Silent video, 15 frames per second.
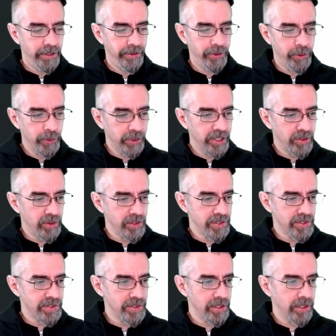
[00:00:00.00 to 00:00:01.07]
you'll get
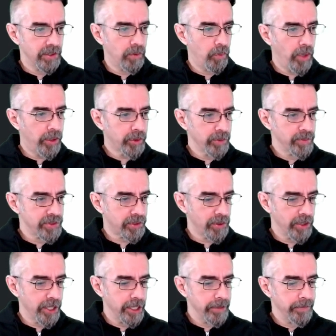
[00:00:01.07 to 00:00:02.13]
this welcome
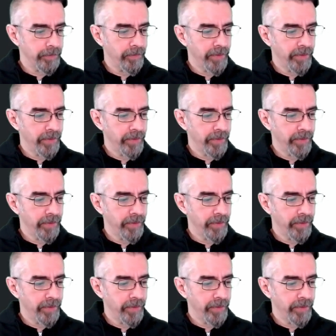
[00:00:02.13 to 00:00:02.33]
screen.